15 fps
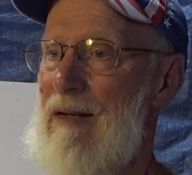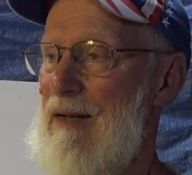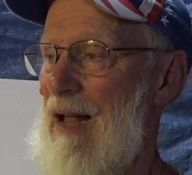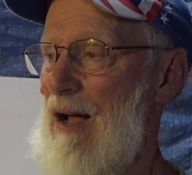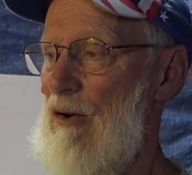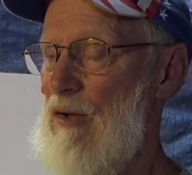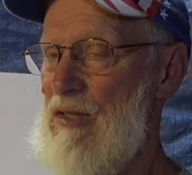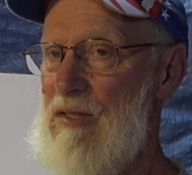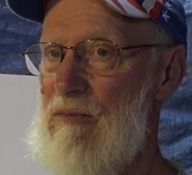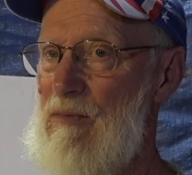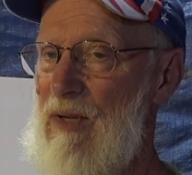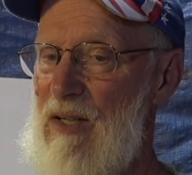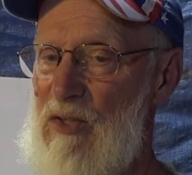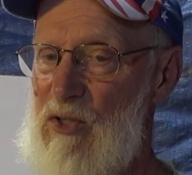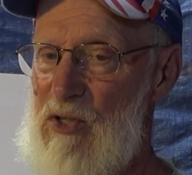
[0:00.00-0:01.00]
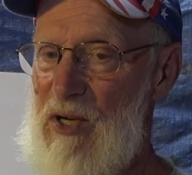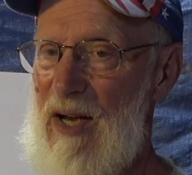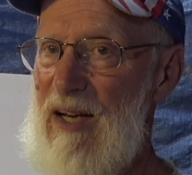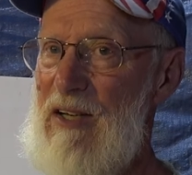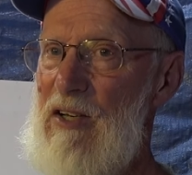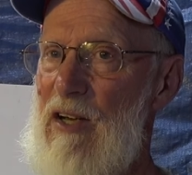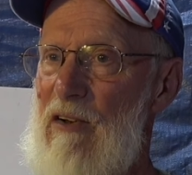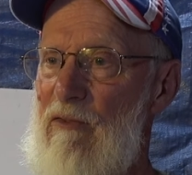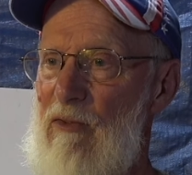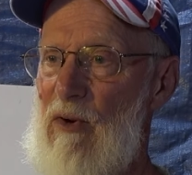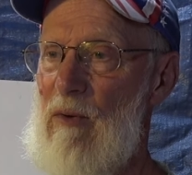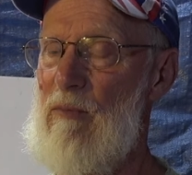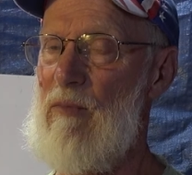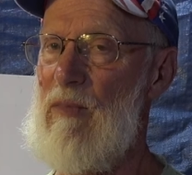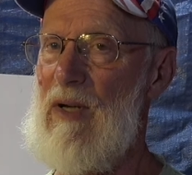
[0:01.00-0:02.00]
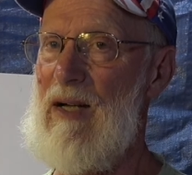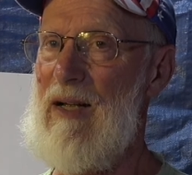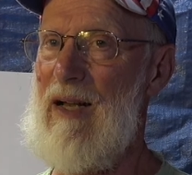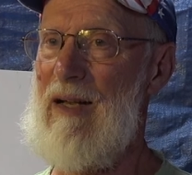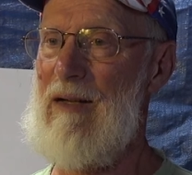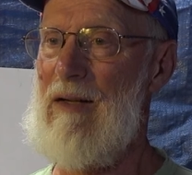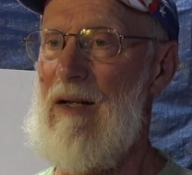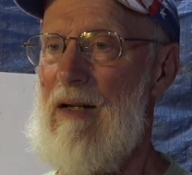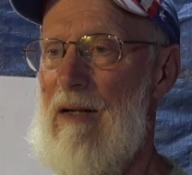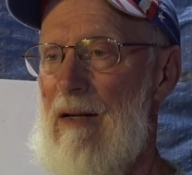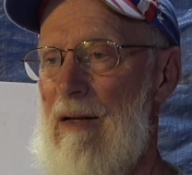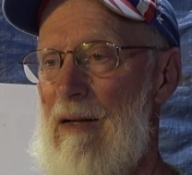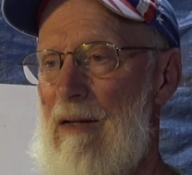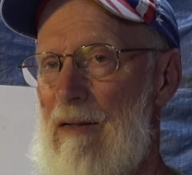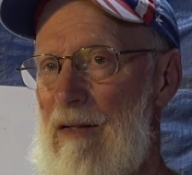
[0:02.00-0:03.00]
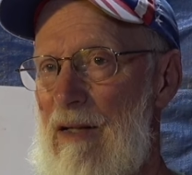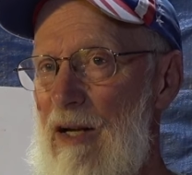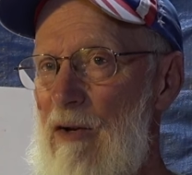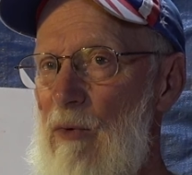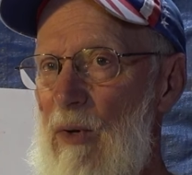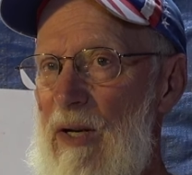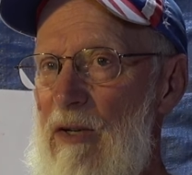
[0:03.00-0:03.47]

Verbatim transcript: Now, it's, it's changing from a liquid